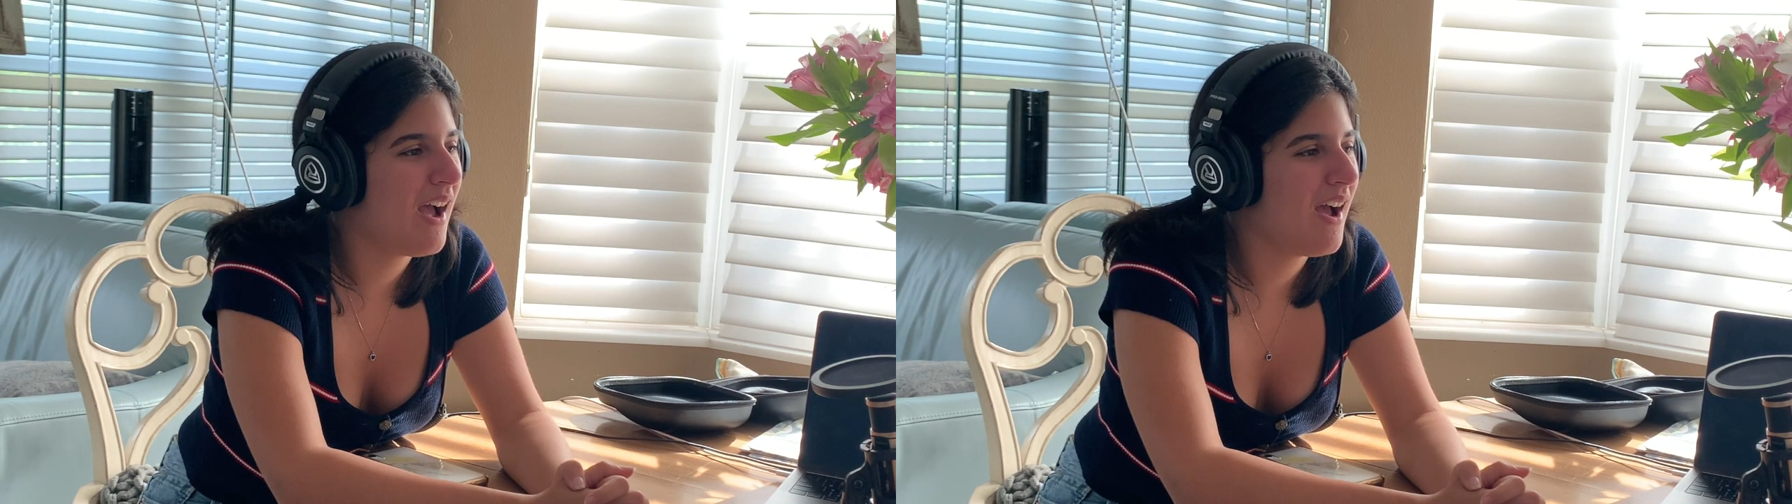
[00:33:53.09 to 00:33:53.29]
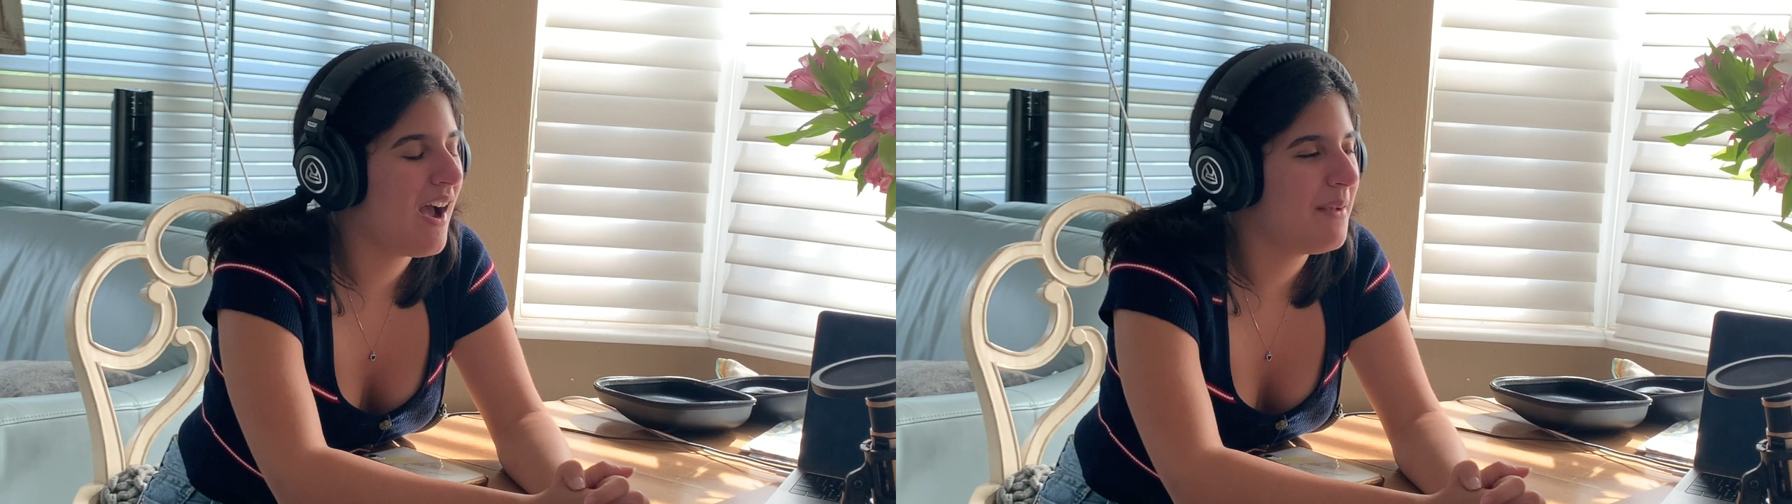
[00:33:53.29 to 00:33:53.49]

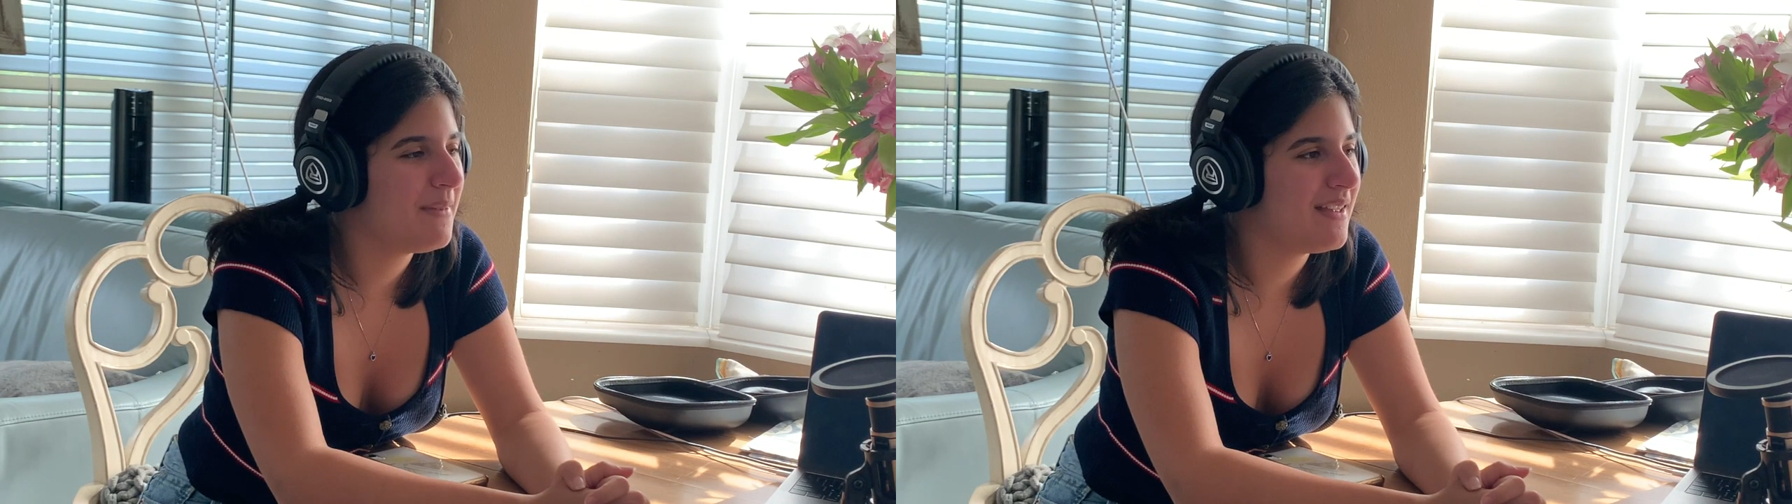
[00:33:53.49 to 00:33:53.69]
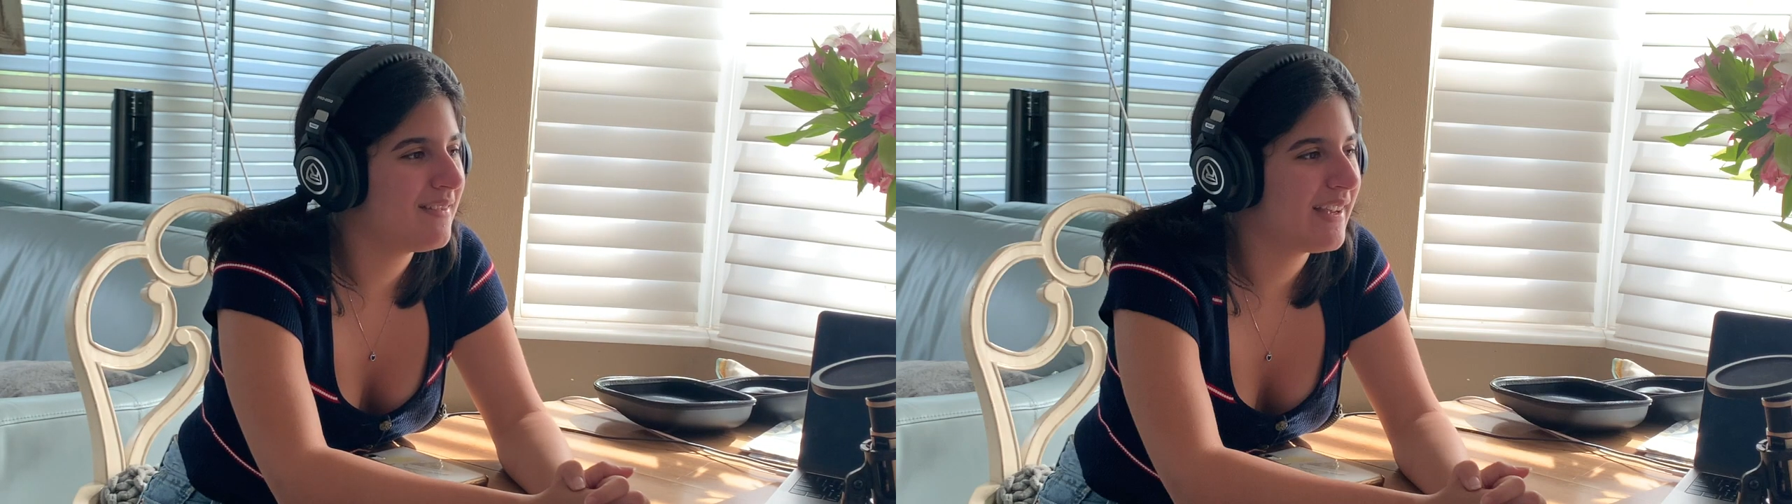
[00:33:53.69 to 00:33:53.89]
I
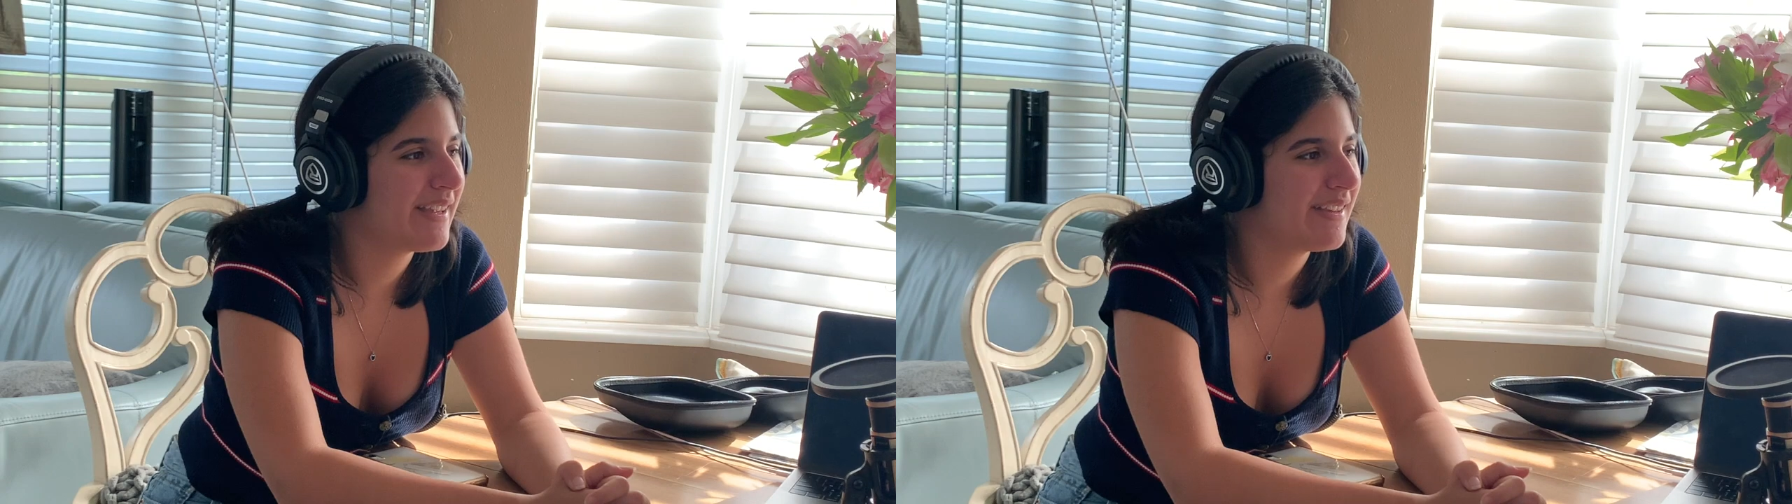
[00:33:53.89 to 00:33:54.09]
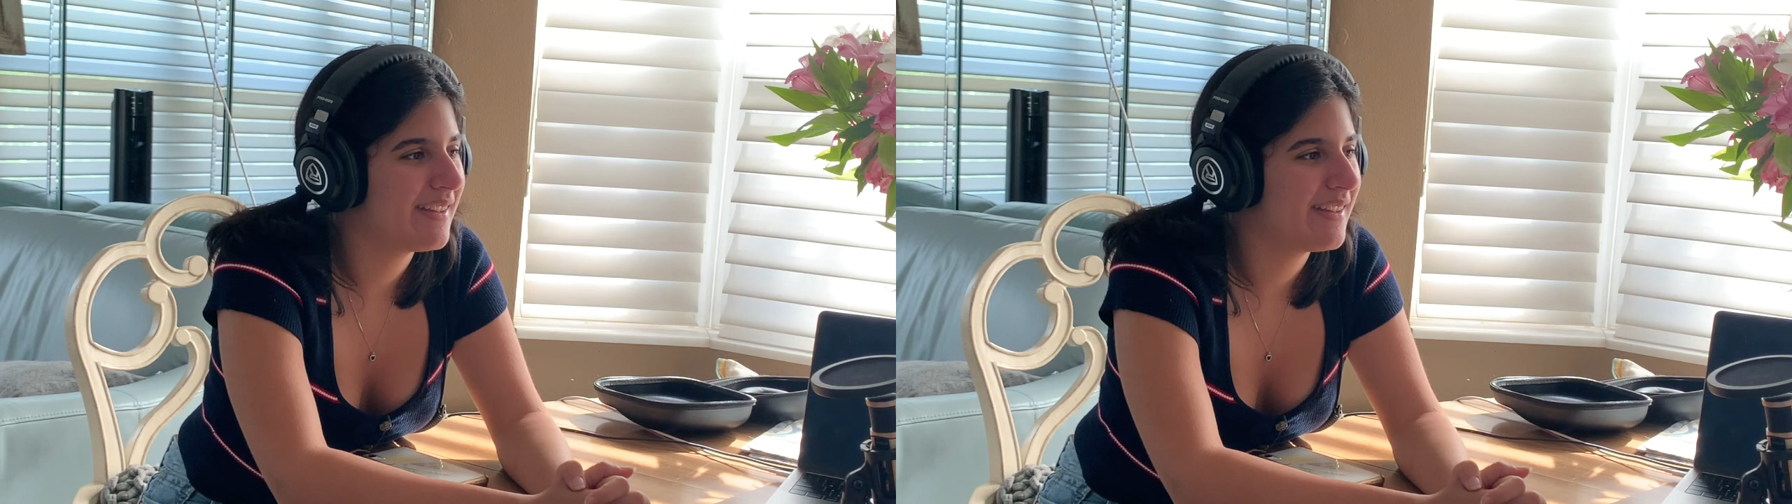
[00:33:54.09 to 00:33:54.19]
mean, like,